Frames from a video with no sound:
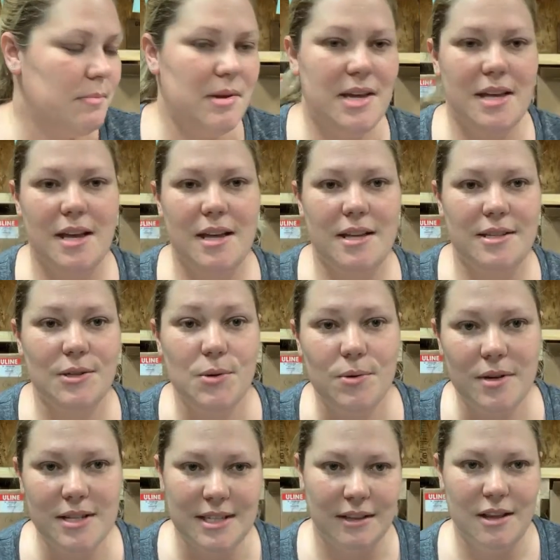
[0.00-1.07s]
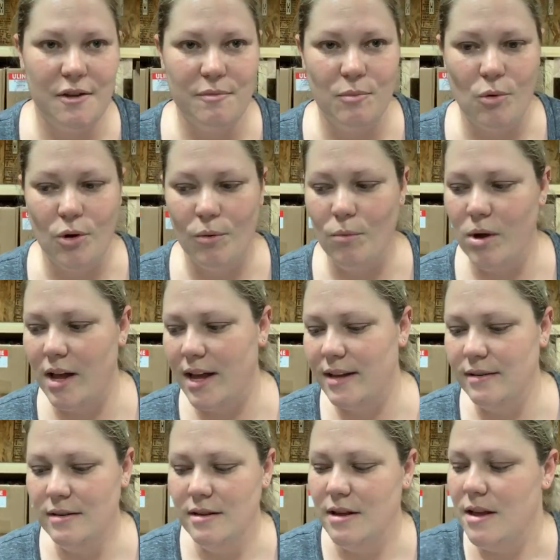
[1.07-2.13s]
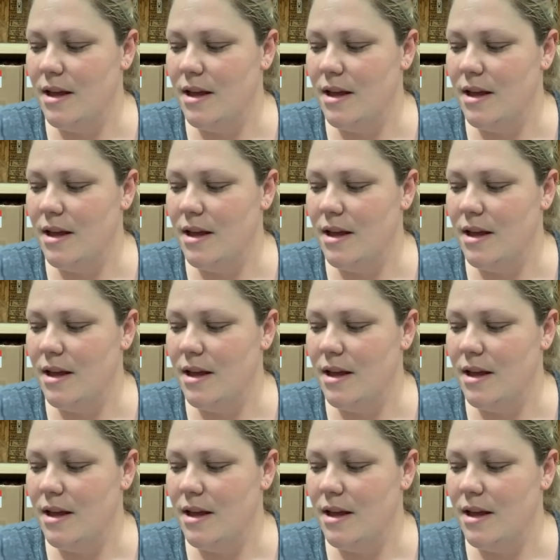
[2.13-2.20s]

because who doesn't love more wine?